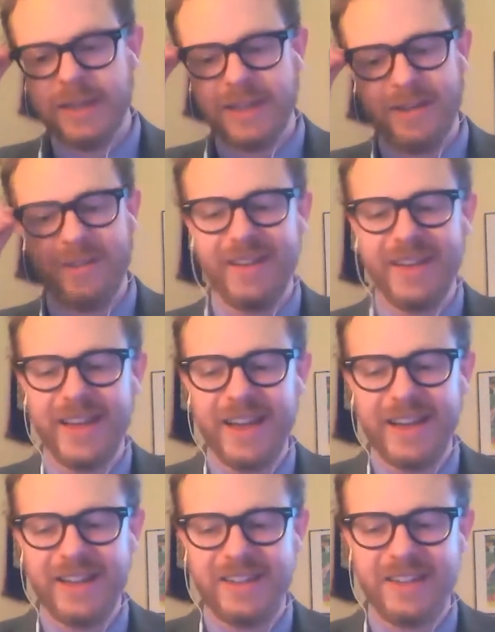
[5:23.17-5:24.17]
you know
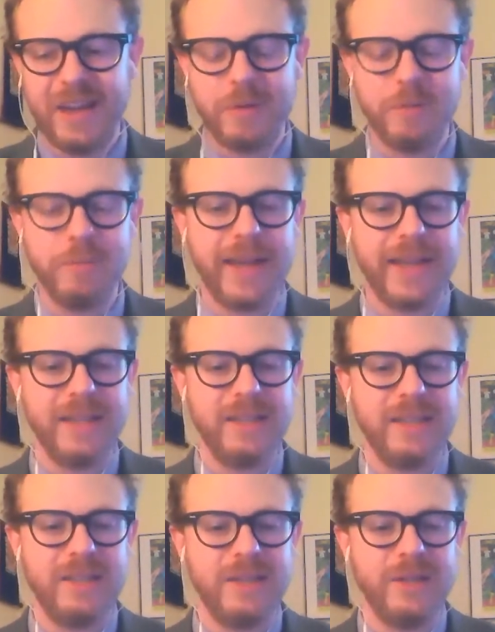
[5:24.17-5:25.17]
I stopped buying
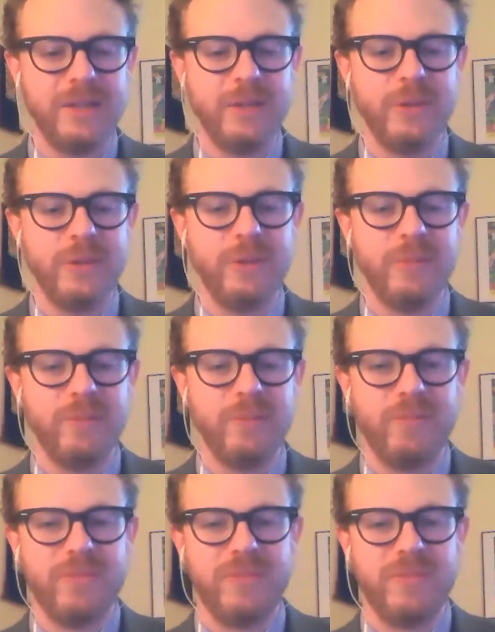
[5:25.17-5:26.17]
into
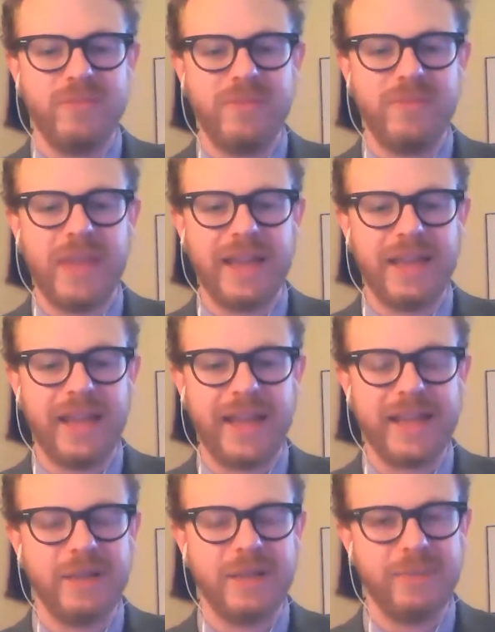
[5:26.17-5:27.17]
that like
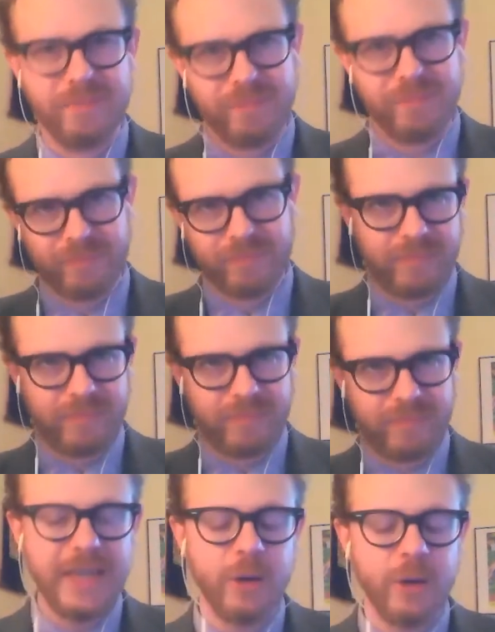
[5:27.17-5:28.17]
ego thing
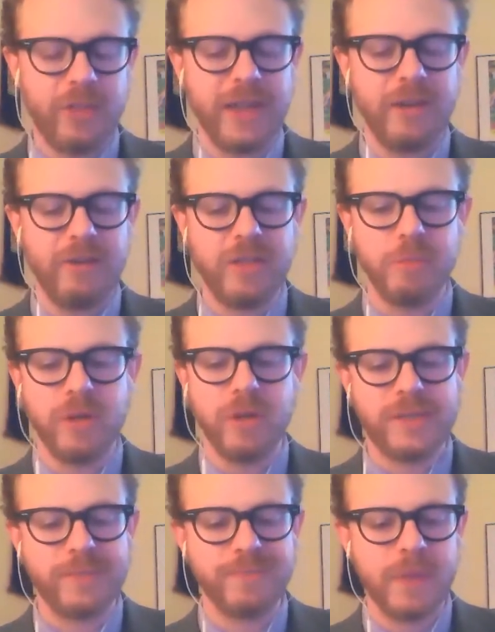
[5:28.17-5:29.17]
around the books.
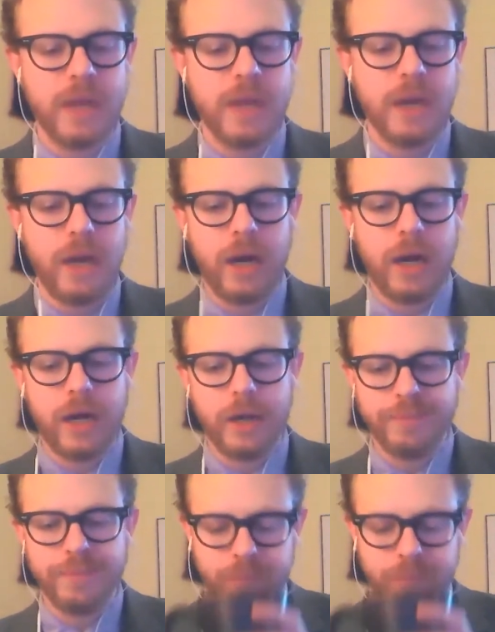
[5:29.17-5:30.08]
Um,